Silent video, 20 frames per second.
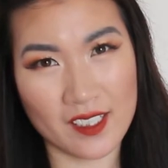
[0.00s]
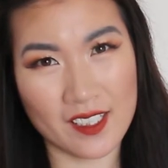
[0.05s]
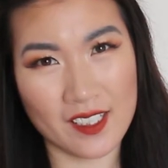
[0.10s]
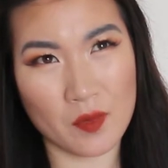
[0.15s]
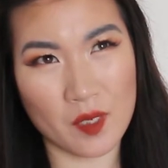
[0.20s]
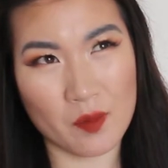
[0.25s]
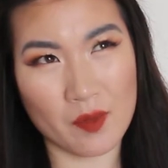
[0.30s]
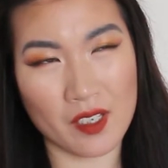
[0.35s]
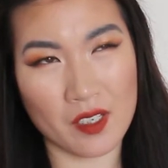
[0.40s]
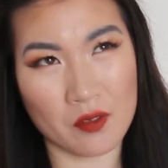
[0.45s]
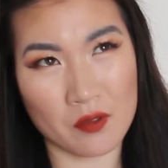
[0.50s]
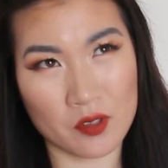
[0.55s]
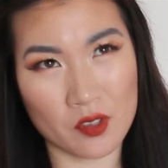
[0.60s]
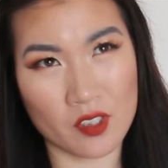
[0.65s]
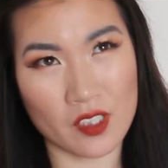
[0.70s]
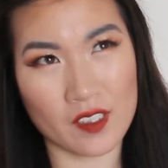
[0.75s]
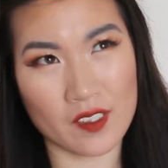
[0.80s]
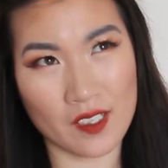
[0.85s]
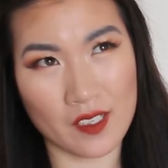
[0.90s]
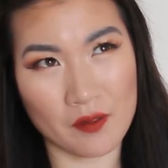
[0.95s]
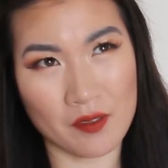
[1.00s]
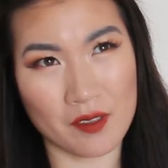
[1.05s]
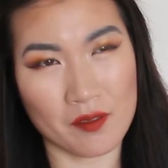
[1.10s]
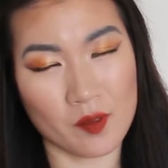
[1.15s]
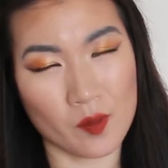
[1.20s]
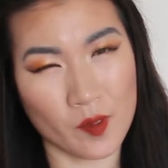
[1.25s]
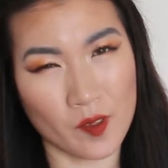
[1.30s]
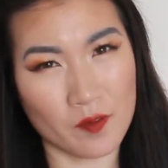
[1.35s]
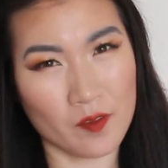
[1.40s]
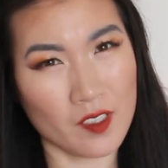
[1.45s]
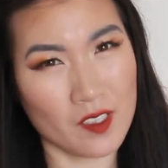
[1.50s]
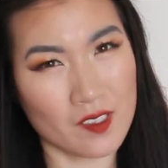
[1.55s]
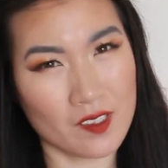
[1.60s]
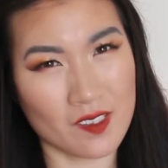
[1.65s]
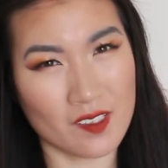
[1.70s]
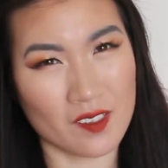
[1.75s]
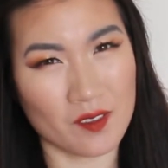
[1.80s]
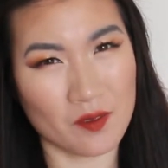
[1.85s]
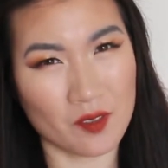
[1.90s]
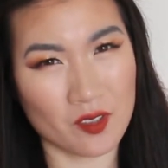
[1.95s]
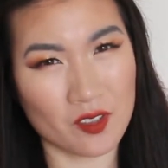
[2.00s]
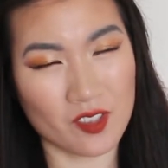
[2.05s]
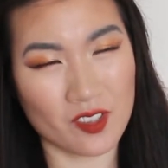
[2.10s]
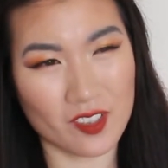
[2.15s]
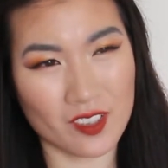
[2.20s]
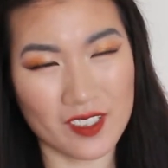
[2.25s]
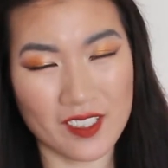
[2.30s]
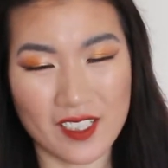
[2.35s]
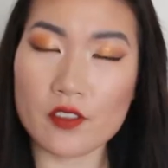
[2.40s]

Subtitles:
Maybe I will try that one for my face in the future.